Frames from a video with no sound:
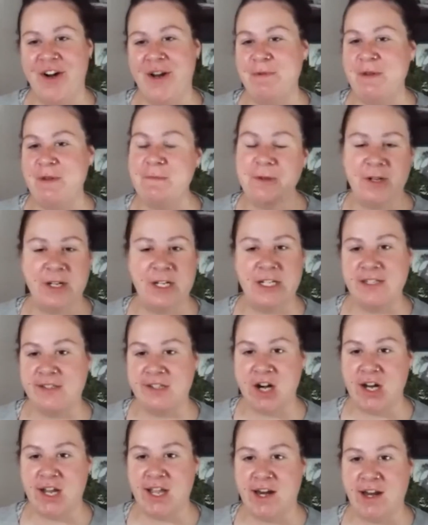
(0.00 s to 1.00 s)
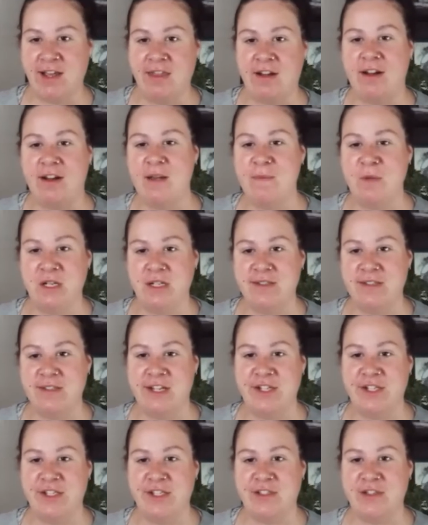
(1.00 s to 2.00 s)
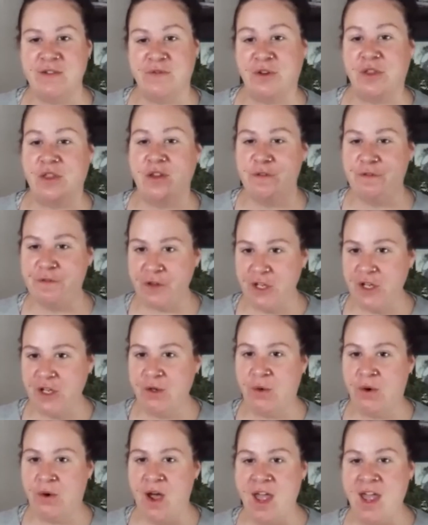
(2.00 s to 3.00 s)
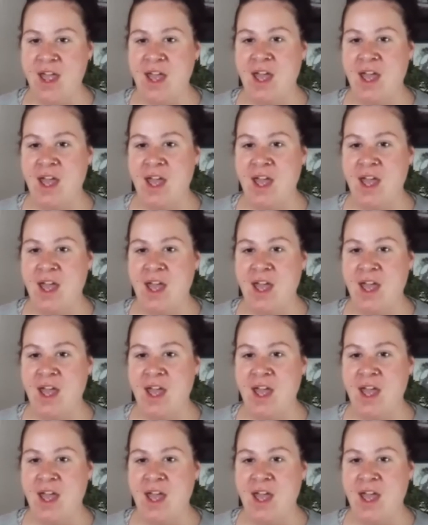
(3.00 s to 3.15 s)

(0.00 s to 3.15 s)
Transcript: and people are going to start getting their immunizations for the flu.